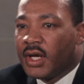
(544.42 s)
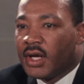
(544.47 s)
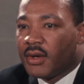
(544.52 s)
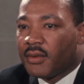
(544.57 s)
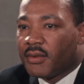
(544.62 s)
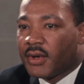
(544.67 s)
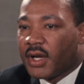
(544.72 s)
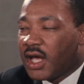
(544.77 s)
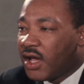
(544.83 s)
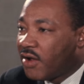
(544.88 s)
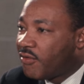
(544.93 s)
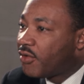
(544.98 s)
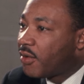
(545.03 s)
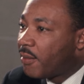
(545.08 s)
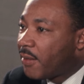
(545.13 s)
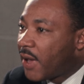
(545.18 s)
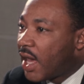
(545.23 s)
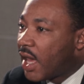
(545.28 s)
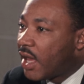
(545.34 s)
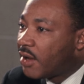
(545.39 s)
when every
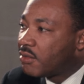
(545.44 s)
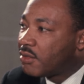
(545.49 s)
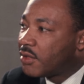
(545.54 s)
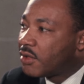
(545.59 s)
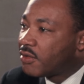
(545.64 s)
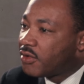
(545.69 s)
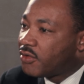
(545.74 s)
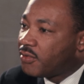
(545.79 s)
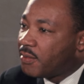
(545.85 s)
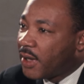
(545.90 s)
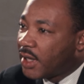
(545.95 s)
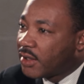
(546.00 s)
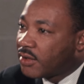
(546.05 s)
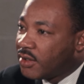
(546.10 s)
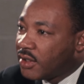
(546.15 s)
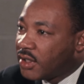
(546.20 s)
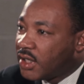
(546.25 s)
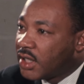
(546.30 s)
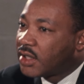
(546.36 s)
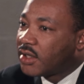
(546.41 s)
man will respect the
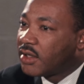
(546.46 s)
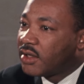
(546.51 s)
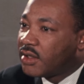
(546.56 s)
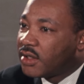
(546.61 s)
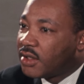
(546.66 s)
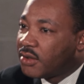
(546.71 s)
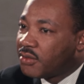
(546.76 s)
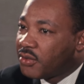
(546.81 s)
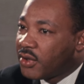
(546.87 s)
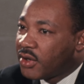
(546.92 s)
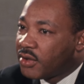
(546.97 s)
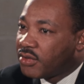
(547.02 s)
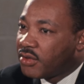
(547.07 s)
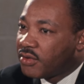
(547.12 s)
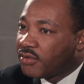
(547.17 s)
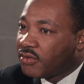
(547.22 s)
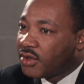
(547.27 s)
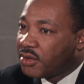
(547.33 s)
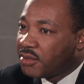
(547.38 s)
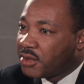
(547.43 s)
dignity and worth
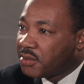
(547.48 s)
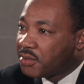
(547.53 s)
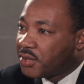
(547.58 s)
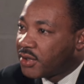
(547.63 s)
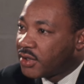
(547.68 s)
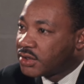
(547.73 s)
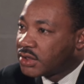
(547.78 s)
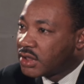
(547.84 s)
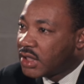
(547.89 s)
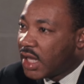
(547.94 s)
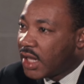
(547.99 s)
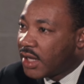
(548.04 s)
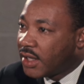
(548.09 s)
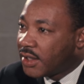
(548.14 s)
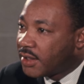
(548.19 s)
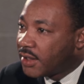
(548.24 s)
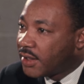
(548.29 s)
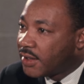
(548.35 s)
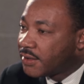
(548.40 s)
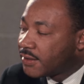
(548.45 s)
of human
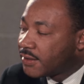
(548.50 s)
personality.